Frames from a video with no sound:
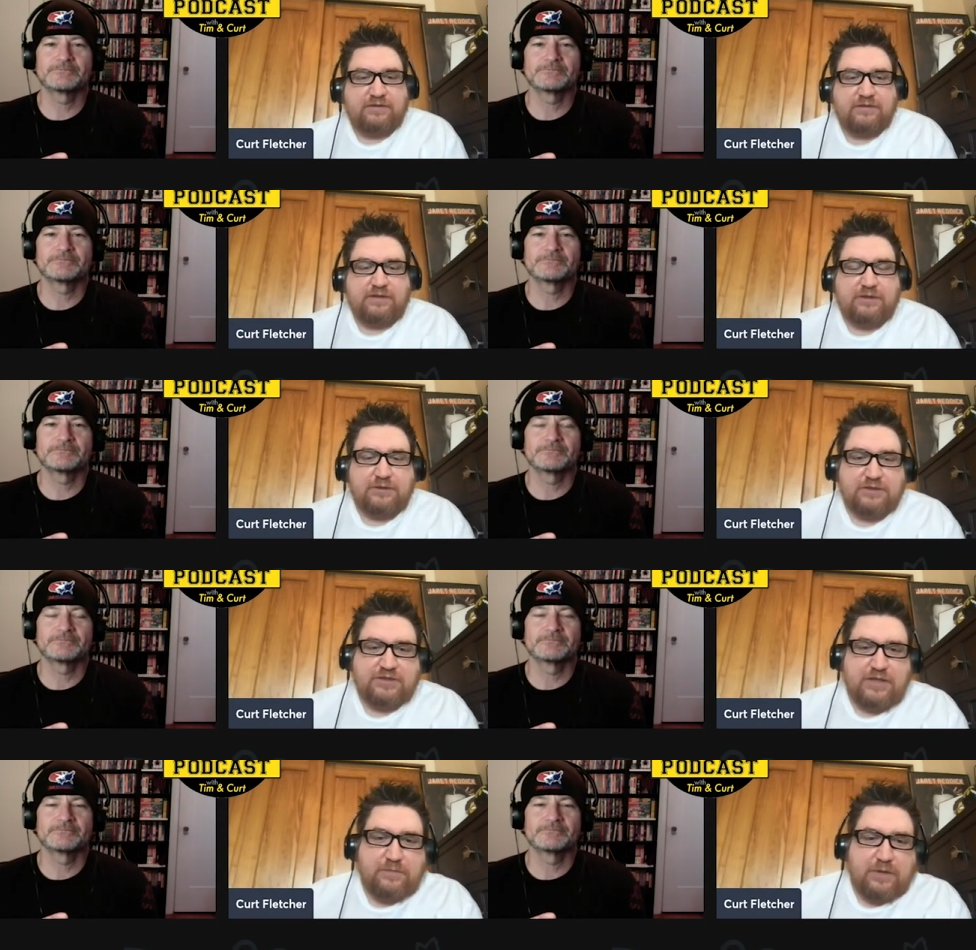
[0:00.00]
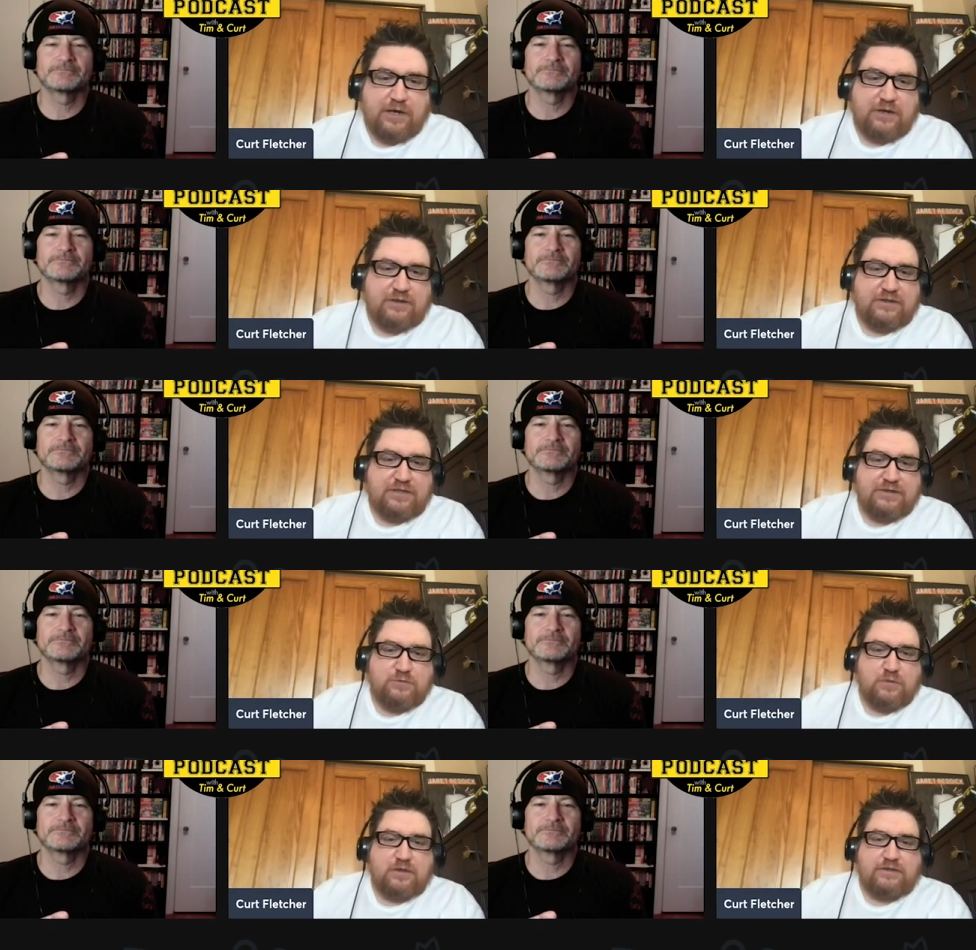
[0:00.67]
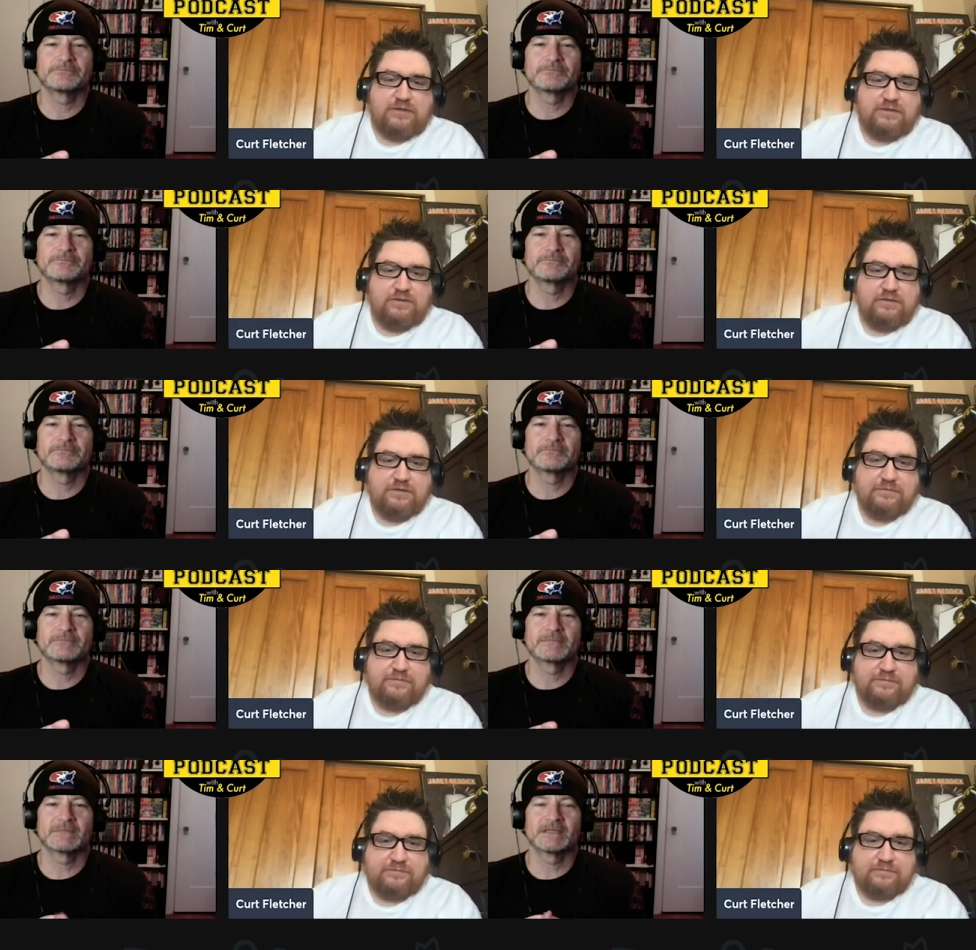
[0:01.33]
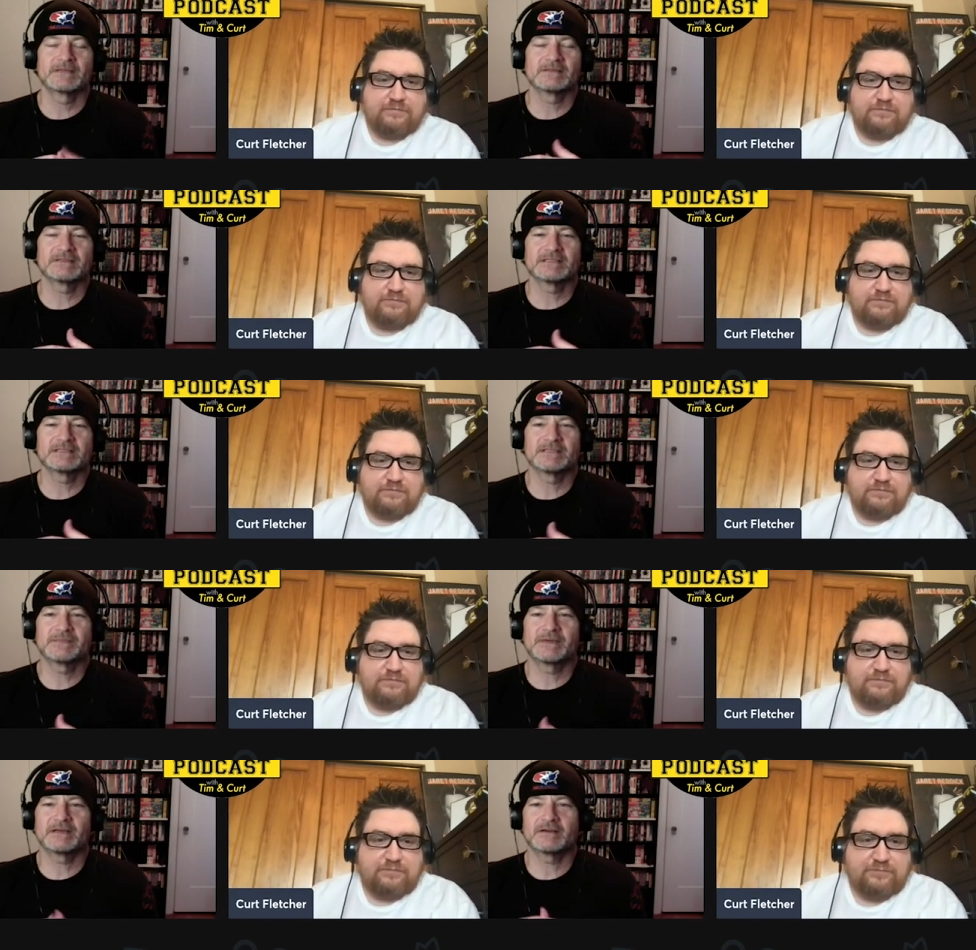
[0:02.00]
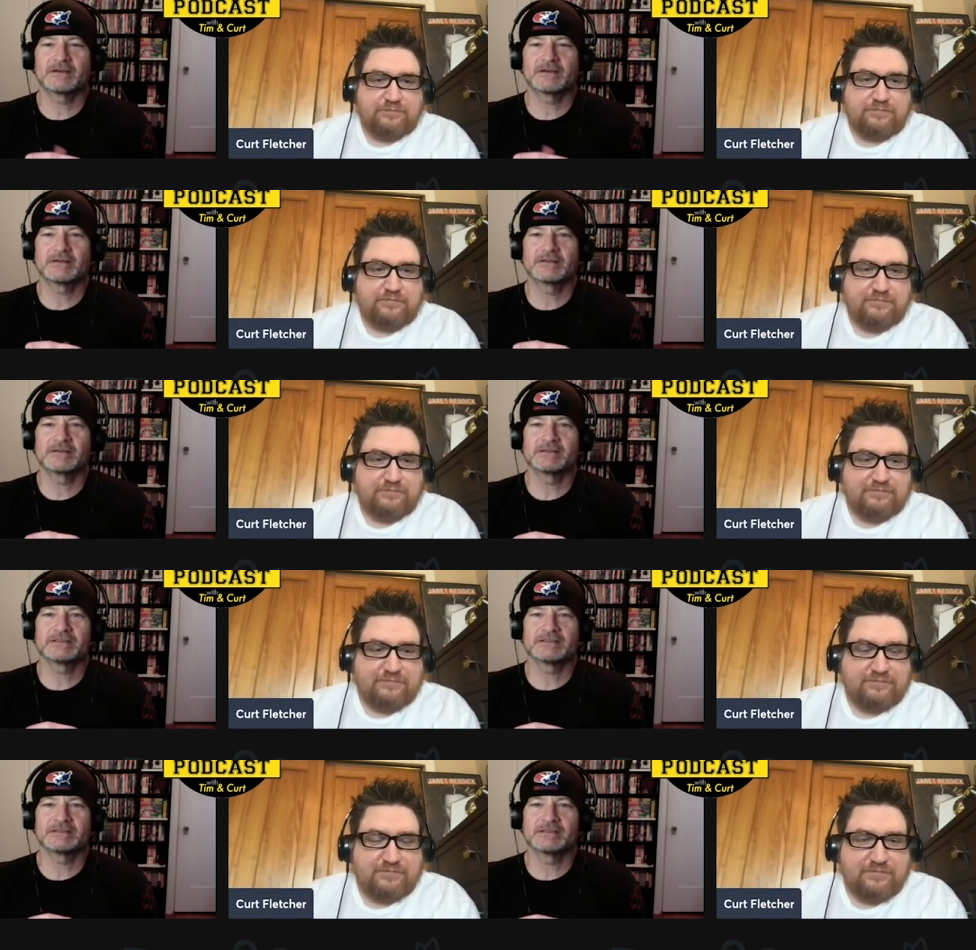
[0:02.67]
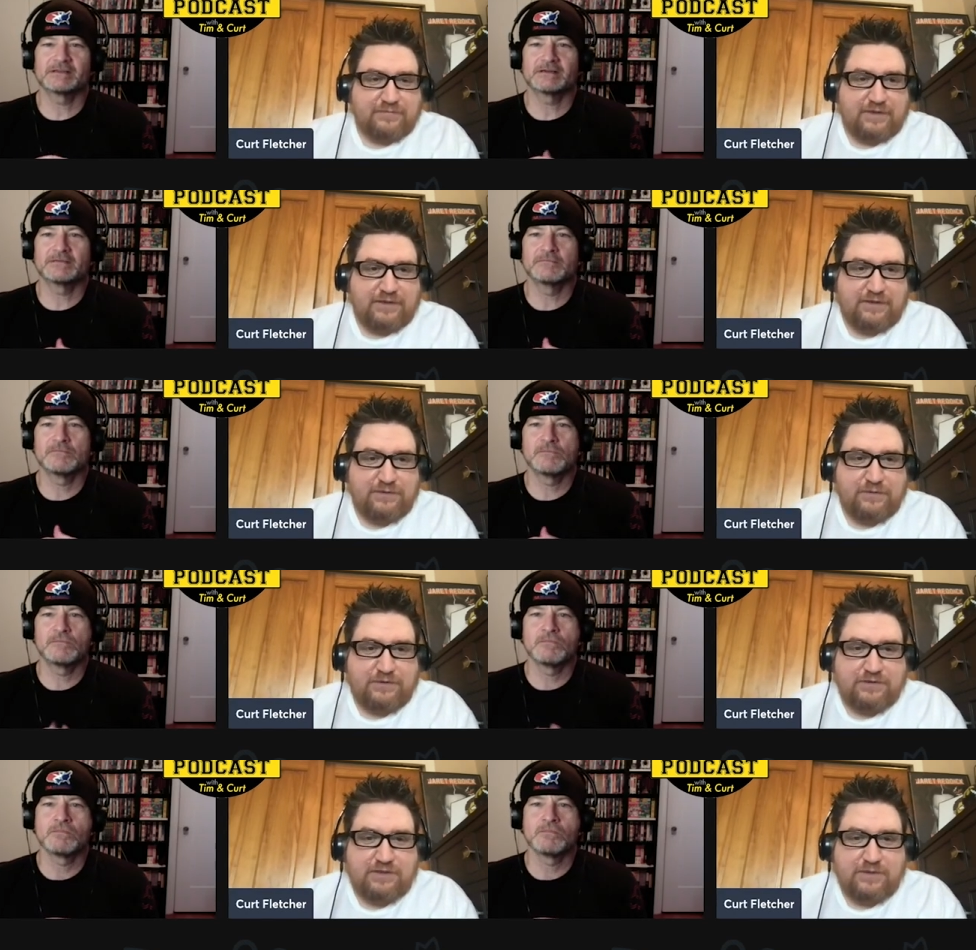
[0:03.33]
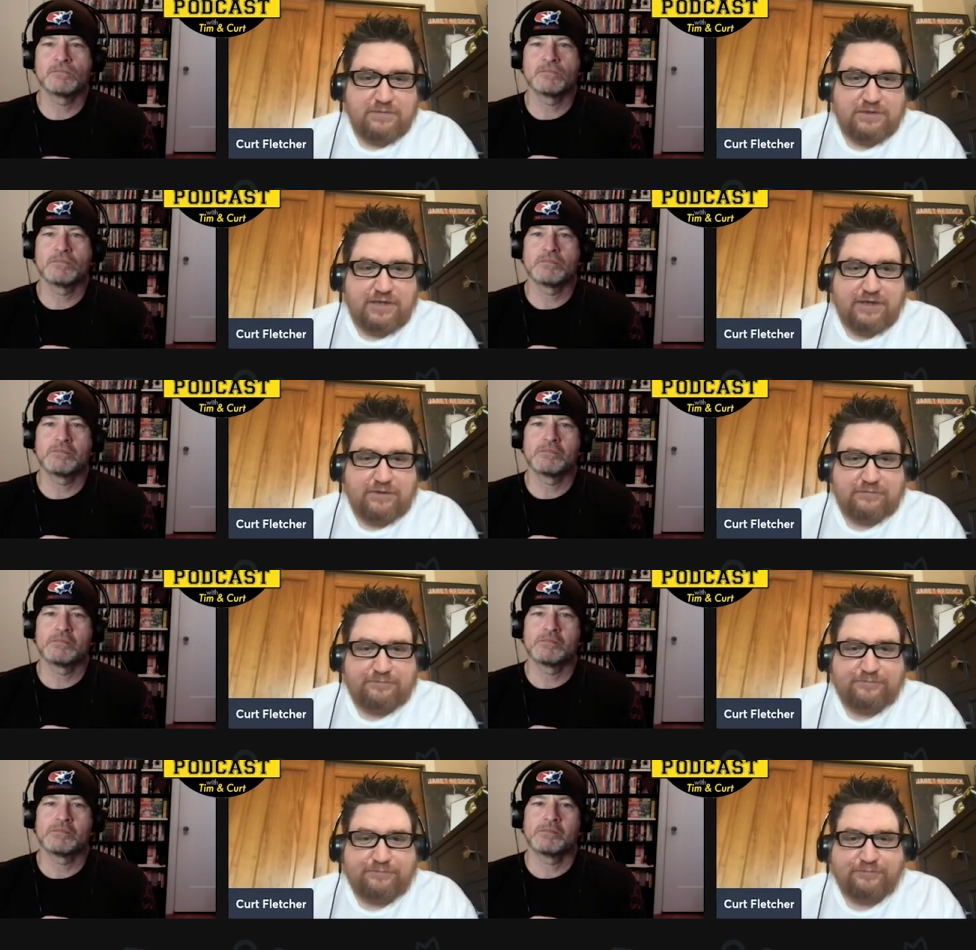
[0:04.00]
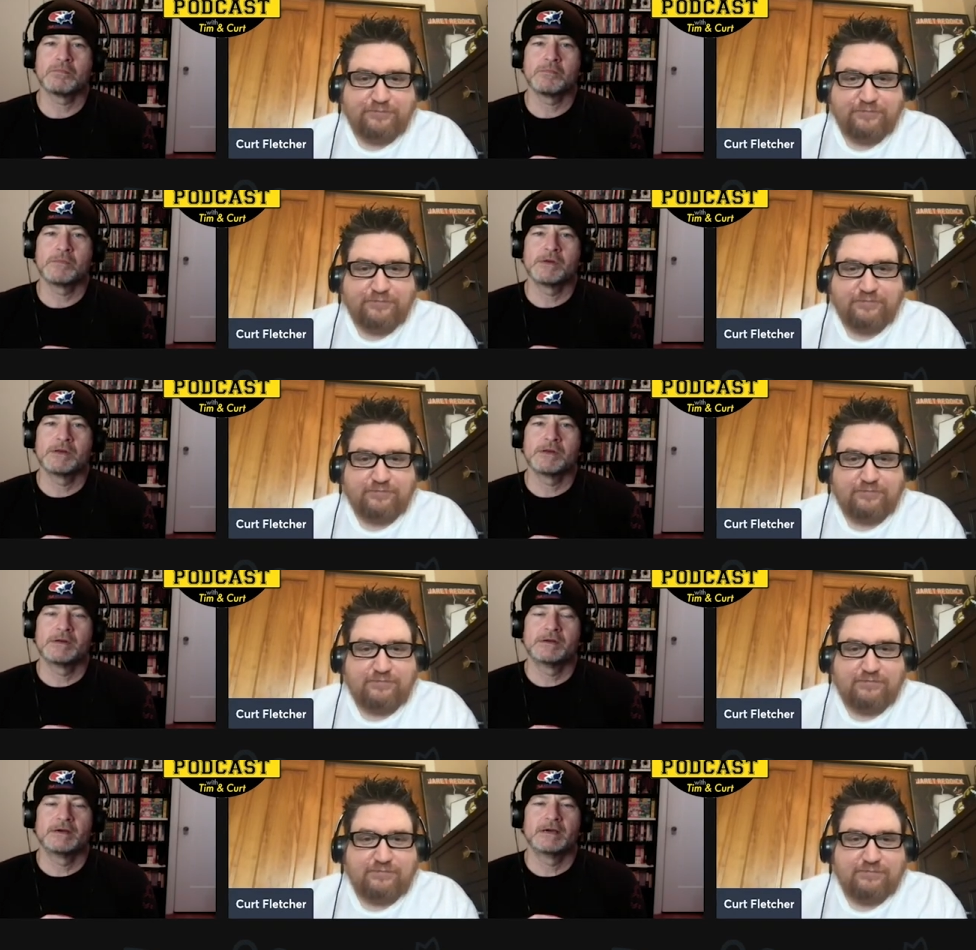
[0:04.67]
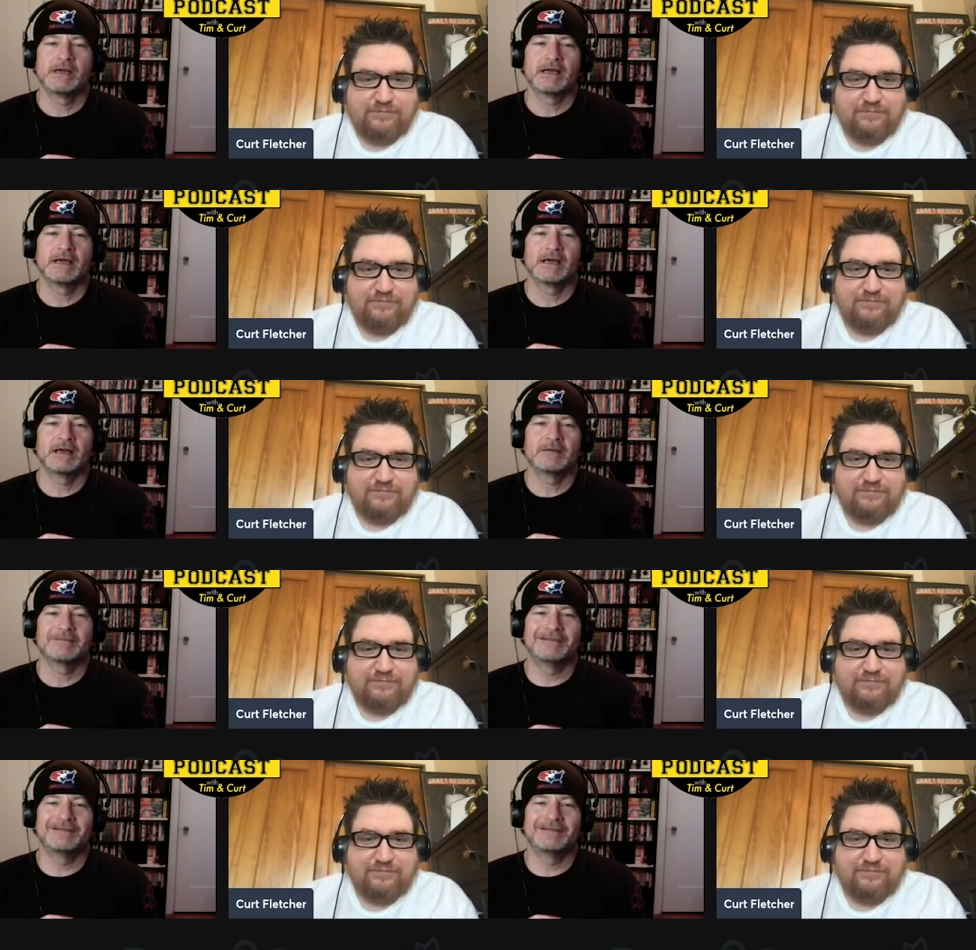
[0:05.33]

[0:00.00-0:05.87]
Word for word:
Speaker 1: it'll slip out at least once. It'll slip out, Curt. You're a sinner. It always slips out.
Speaker 2: Um,